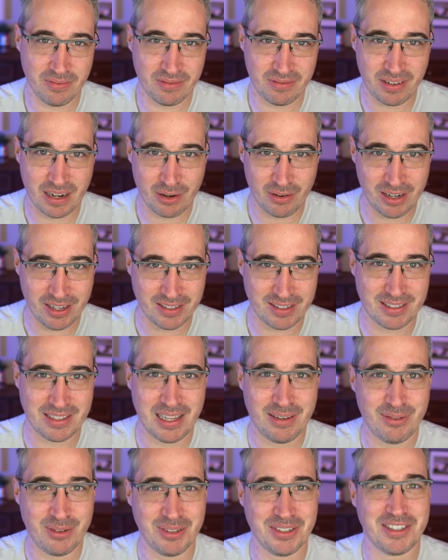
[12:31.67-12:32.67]

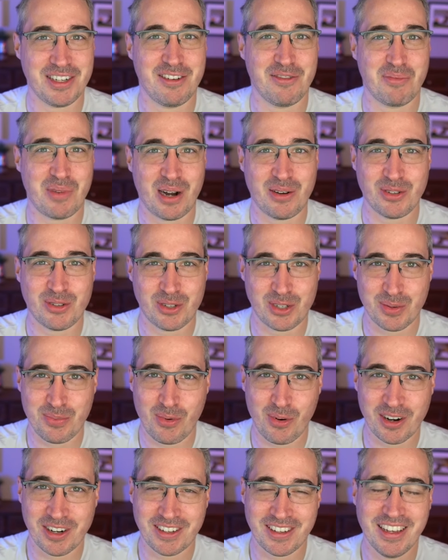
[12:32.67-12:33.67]
various levels of browser
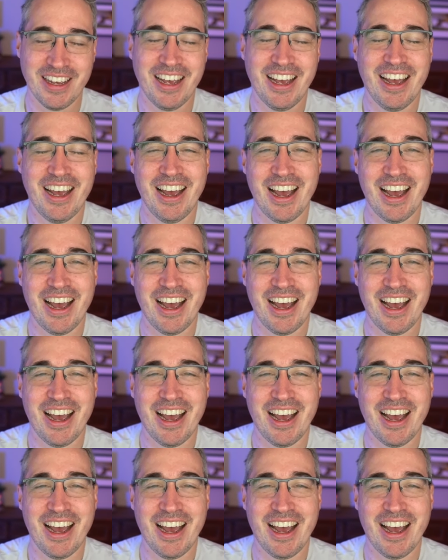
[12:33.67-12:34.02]
support.